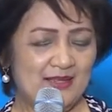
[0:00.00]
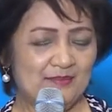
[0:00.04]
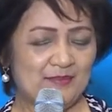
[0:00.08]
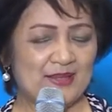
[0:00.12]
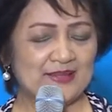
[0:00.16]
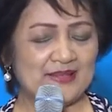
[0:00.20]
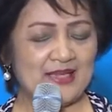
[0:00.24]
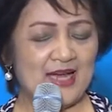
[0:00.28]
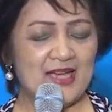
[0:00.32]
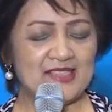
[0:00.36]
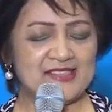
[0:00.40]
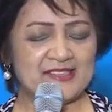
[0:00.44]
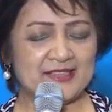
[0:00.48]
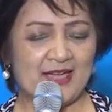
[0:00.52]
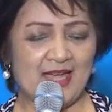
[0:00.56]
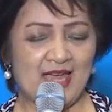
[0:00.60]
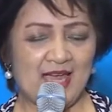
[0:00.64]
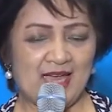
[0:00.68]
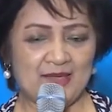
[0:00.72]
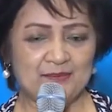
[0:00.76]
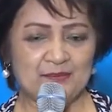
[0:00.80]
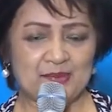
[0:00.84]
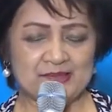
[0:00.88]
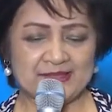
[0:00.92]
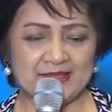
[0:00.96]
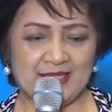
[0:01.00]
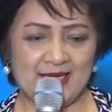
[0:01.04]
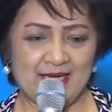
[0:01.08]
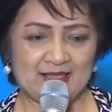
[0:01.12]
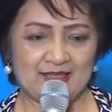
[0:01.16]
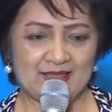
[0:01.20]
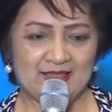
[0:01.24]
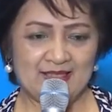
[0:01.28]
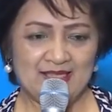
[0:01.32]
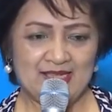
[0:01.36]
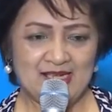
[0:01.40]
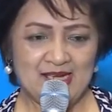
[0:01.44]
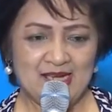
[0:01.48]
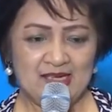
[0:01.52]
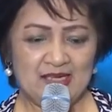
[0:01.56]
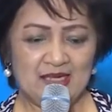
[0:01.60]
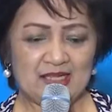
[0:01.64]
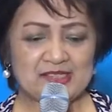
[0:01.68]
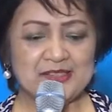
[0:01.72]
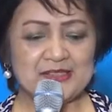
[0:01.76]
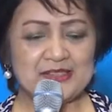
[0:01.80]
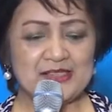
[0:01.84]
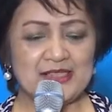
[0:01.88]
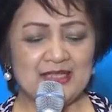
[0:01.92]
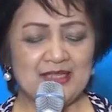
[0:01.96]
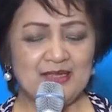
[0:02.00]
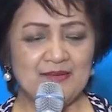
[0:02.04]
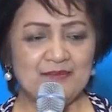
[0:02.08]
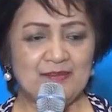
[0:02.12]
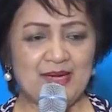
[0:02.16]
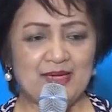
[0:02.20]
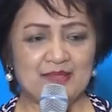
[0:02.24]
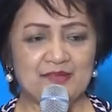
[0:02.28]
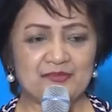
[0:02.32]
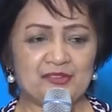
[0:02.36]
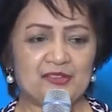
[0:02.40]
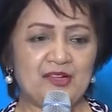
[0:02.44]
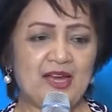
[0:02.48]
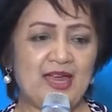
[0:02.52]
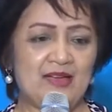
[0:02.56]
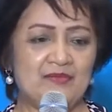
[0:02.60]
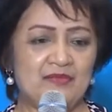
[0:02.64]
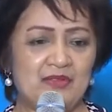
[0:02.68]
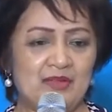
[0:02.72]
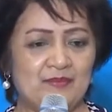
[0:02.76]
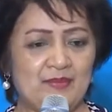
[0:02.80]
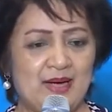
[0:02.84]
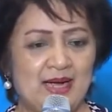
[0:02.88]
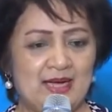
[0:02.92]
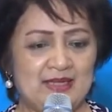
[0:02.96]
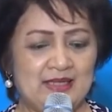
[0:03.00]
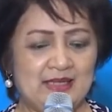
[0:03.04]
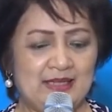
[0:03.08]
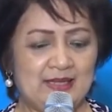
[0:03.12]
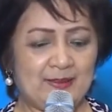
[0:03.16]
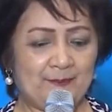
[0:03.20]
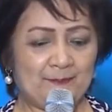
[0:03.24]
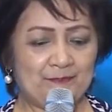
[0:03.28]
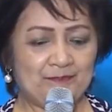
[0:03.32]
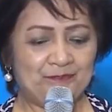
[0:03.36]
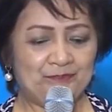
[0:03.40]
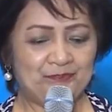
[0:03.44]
But as I have said, it's really meant for everybody.